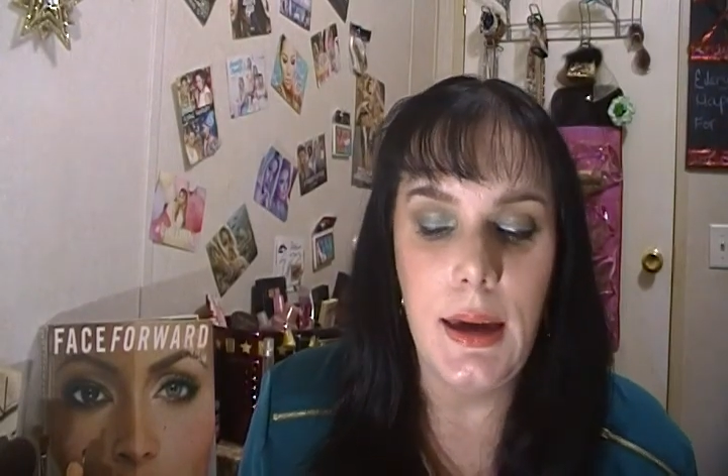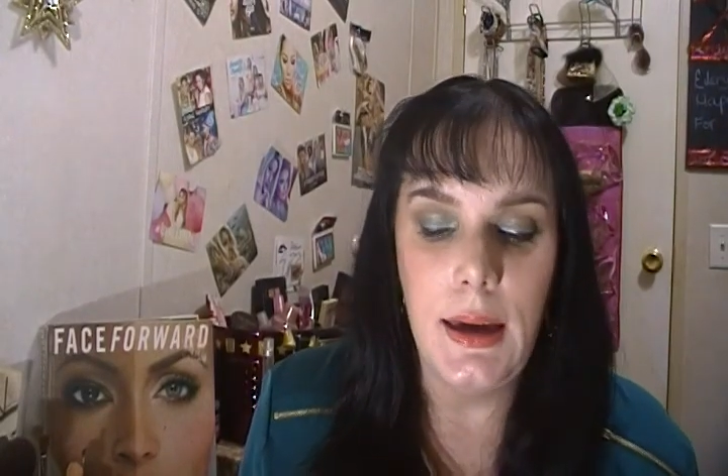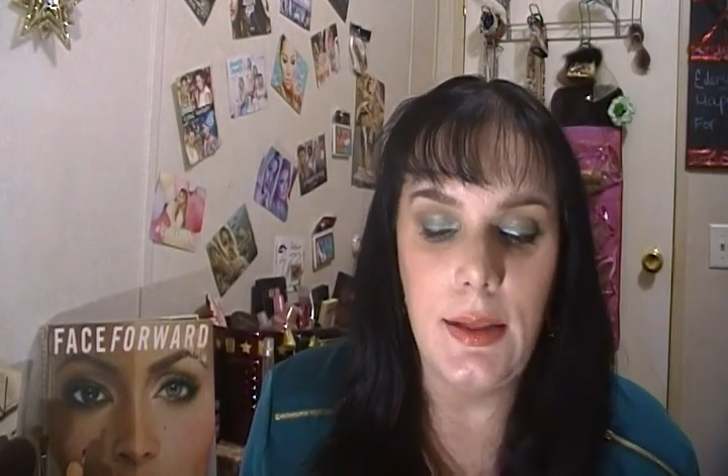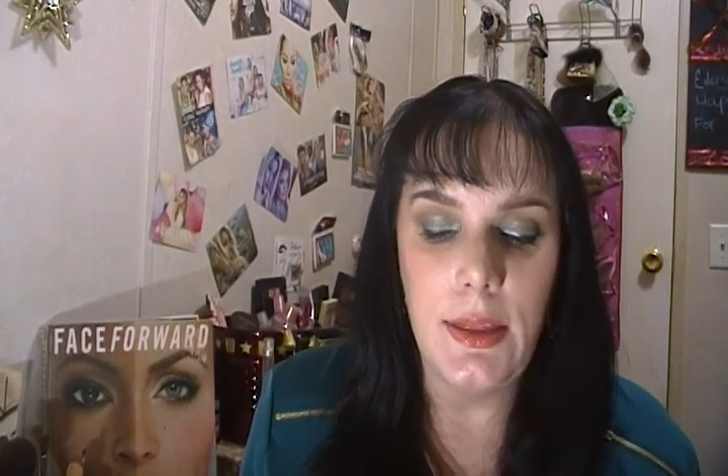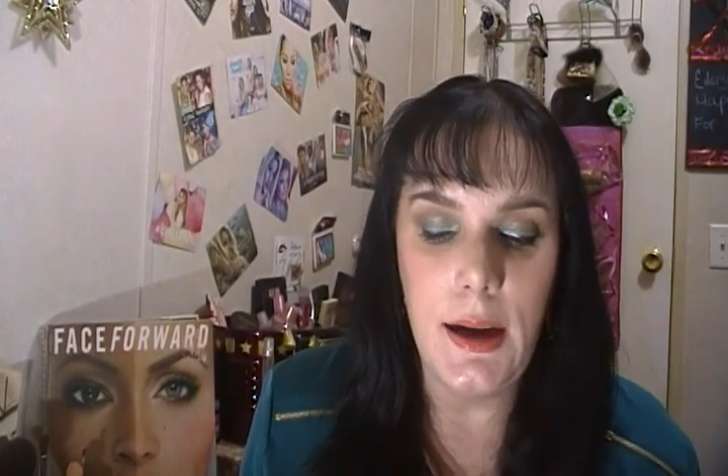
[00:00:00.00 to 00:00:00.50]

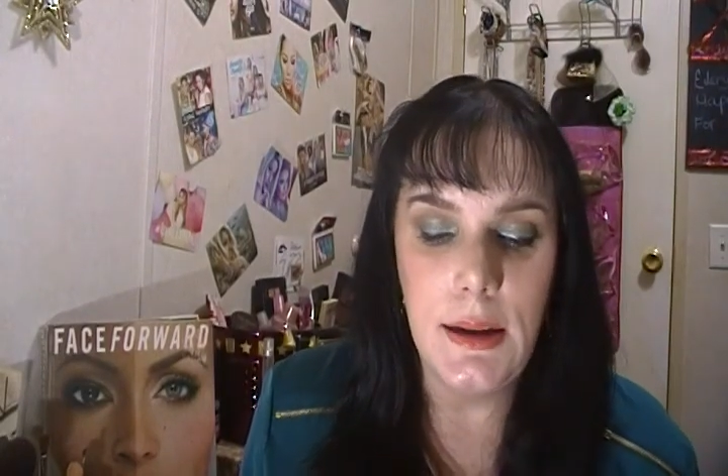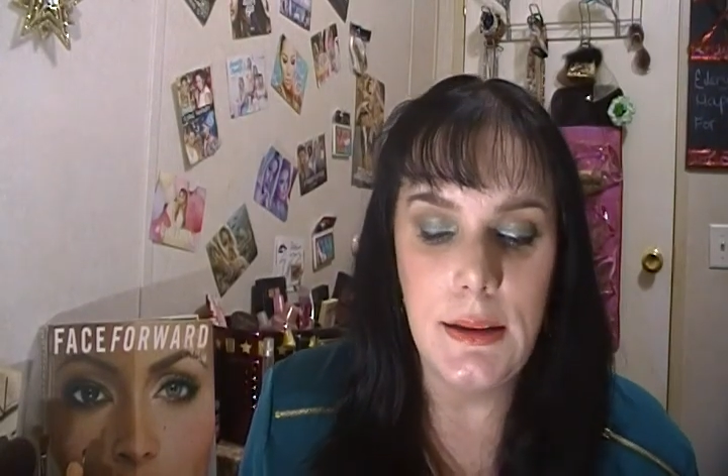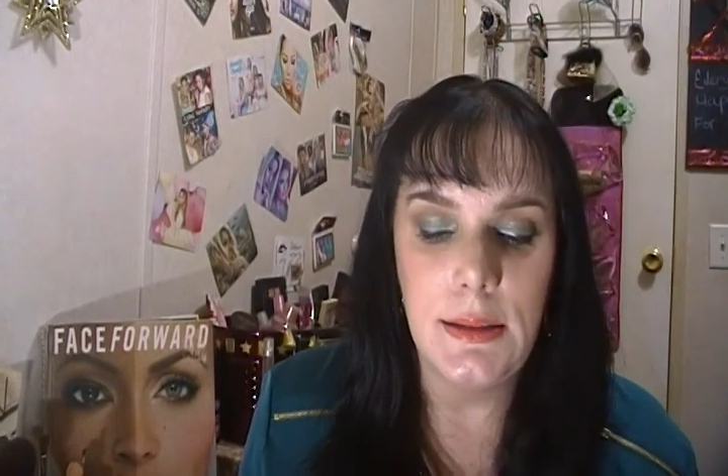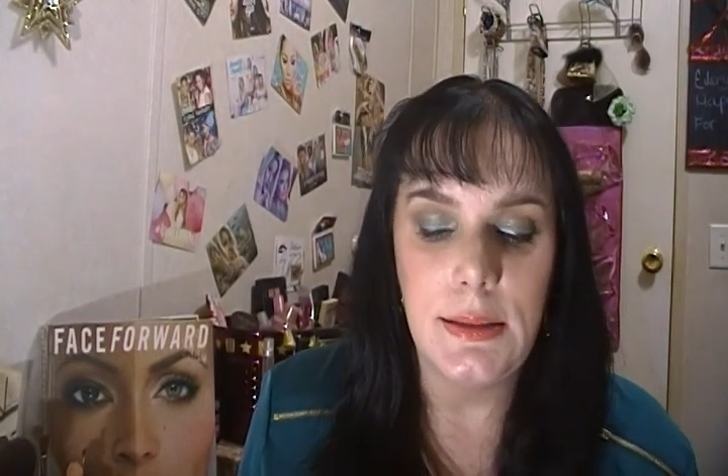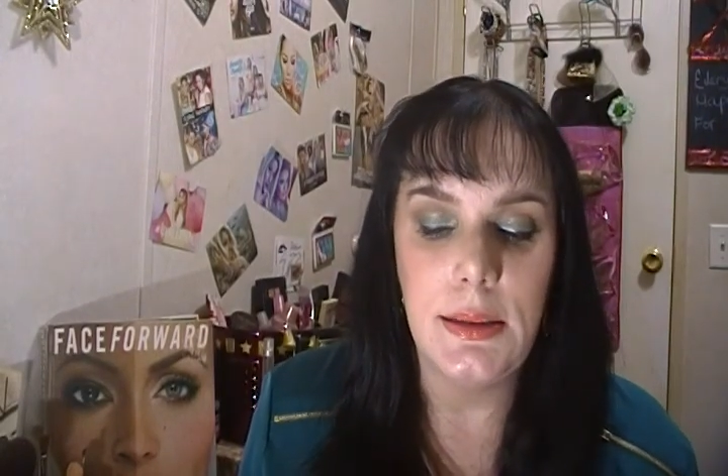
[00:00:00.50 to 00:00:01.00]
And
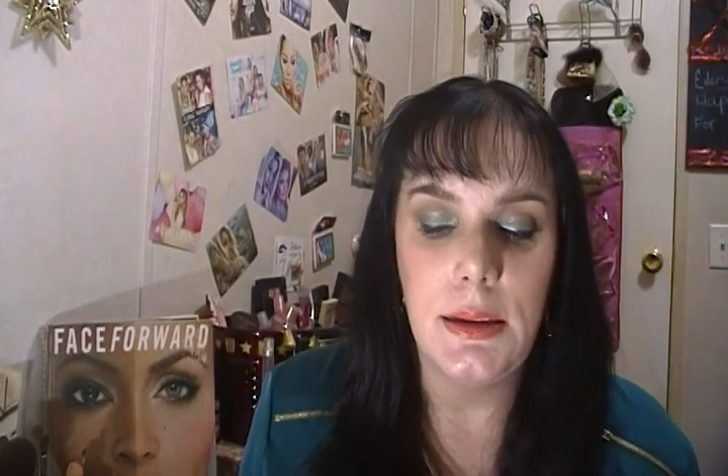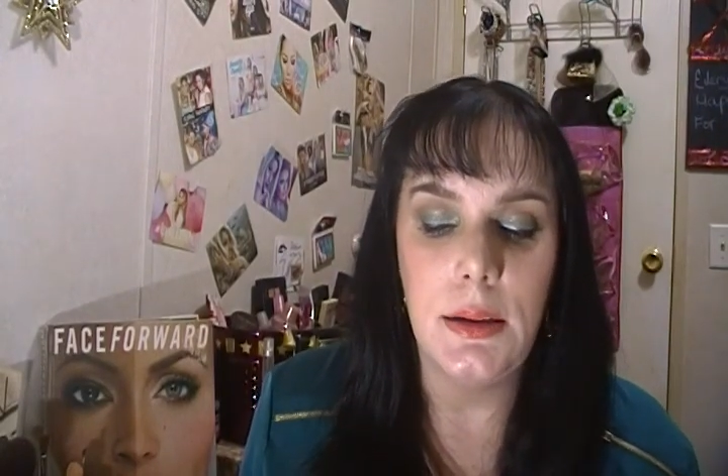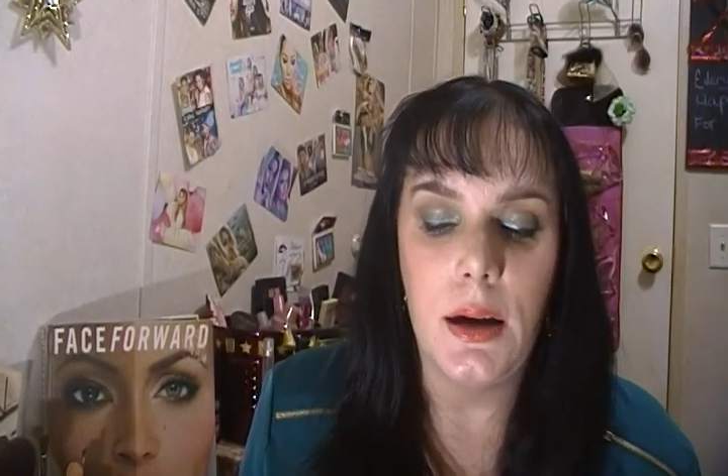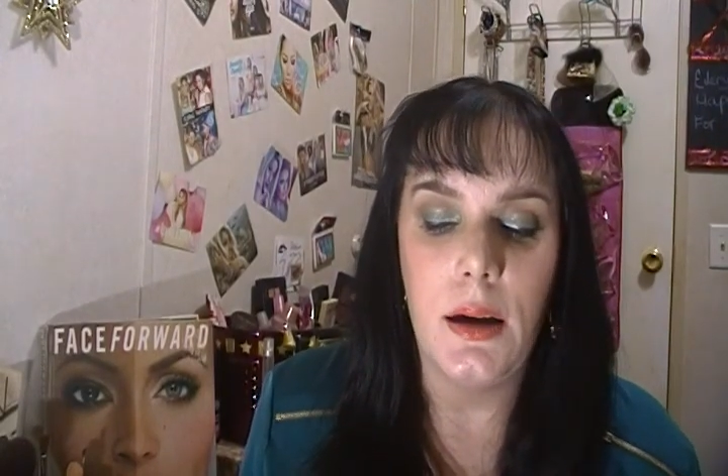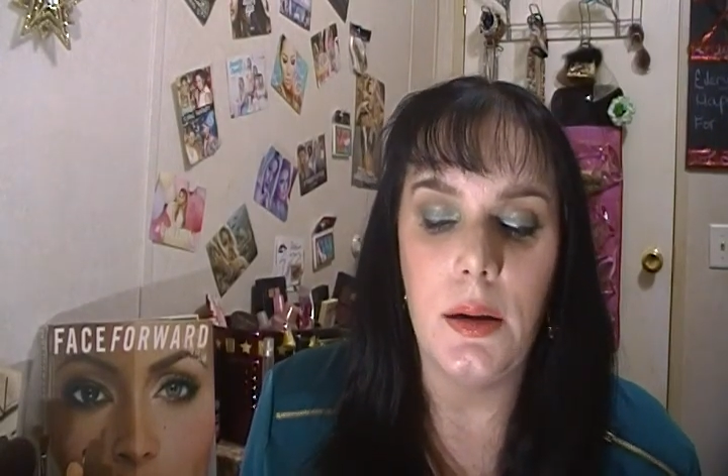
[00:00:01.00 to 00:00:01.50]
that is
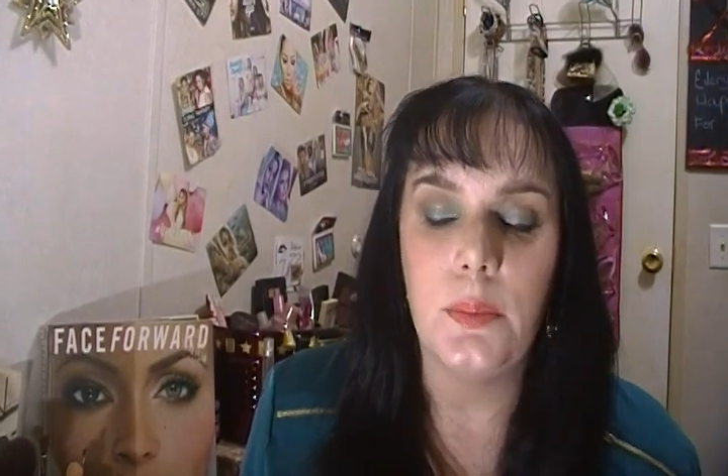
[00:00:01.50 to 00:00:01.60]
the